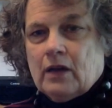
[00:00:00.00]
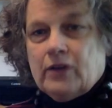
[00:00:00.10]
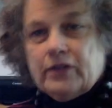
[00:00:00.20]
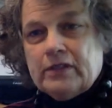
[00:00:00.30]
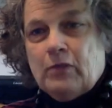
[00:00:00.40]

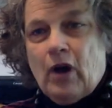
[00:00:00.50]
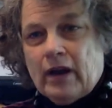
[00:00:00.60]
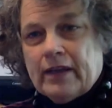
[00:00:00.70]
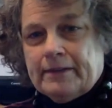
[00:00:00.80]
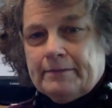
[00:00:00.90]
Guten
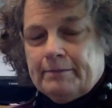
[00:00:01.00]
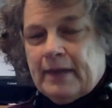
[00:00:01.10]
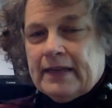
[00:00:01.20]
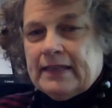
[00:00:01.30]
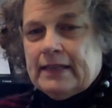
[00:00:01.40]
Morgen,
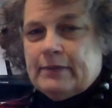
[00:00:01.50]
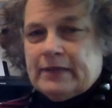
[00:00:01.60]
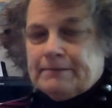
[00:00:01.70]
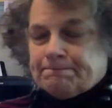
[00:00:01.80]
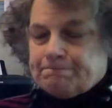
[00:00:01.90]
meine
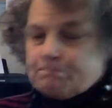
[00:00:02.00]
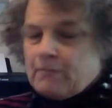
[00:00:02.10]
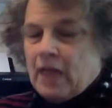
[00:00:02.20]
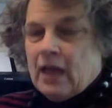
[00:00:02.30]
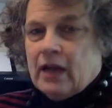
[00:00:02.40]
Lieben.
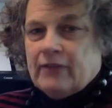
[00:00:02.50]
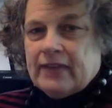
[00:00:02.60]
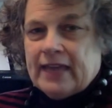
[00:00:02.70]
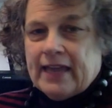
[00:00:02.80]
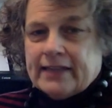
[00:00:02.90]

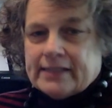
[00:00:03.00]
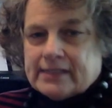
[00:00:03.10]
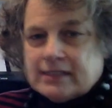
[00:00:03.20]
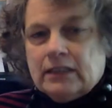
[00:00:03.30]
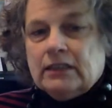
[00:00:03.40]
Wie
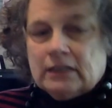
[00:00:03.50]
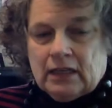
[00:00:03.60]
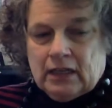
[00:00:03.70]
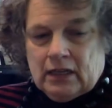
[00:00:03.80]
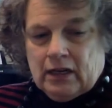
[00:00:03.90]
geht's?
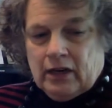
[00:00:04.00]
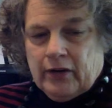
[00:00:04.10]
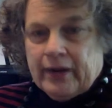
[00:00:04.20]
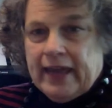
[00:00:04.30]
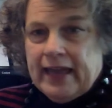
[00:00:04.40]

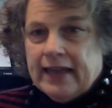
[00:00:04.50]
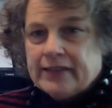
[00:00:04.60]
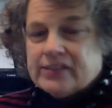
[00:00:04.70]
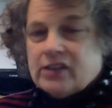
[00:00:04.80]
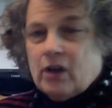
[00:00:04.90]
Okay,
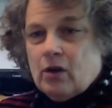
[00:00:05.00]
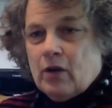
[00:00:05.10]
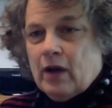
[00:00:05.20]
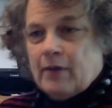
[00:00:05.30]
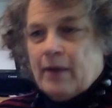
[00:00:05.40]
so
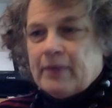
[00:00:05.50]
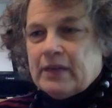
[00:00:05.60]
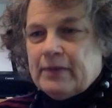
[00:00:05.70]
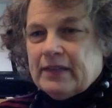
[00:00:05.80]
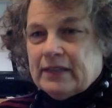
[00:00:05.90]
I'm going
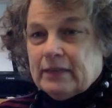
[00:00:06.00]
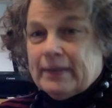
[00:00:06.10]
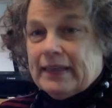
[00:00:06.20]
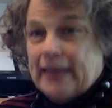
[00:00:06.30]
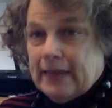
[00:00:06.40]
to be a little
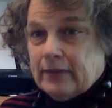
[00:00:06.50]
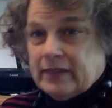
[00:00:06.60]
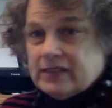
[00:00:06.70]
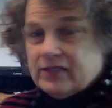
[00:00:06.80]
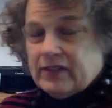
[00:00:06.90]
bit late with
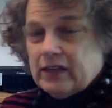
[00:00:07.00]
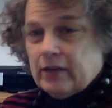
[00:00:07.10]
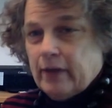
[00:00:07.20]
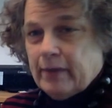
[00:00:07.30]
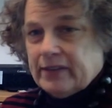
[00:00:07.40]
this
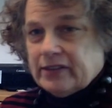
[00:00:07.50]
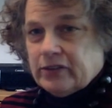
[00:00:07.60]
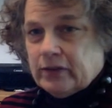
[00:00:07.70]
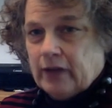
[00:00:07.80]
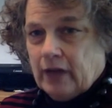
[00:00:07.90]
video. I meant to
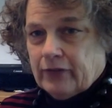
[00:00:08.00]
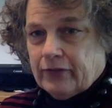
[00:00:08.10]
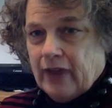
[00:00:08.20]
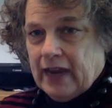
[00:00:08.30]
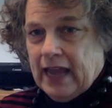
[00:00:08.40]
do it on
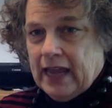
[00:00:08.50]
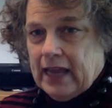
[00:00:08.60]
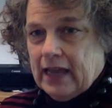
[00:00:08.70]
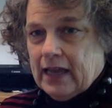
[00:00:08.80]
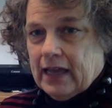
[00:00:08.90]

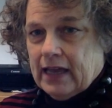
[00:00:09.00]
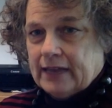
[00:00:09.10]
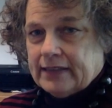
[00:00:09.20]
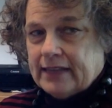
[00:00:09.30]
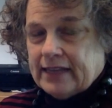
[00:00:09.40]
Friday.
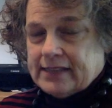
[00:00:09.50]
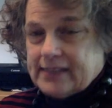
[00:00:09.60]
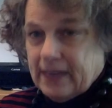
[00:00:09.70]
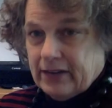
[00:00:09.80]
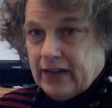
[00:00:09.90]
Today's
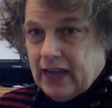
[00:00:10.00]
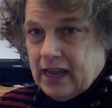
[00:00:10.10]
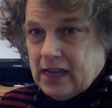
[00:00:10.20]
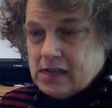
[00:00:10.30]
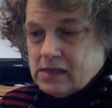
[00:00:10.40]

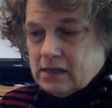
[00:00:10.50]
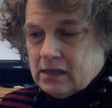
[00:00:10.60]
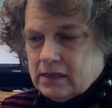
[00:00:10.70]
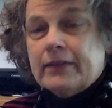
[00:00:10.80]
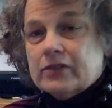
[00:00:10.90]
Saturday,
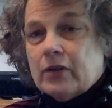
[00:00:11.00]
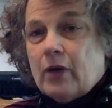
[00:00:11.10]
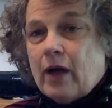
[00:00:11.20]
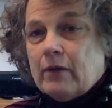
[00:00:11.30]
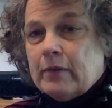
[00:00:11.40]
so
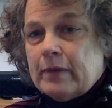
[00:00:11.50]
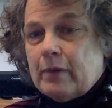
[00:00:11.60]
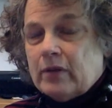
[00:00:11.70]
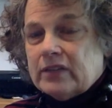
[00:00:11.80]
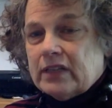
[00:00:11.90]
I will be
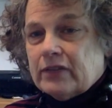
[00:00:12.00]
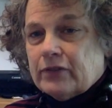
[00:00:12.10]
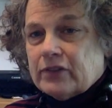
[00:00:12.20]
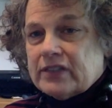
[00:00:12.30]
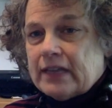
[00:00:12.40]
posting it
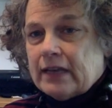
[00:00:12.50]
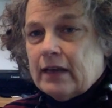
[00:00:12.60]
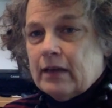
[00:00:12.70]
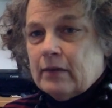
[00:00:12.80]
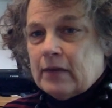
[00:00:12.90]
first thing
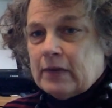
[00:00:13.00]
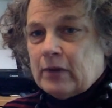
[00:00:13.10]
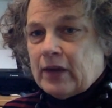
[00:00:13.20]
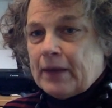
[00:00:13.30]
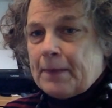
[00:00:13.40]
Monday morning.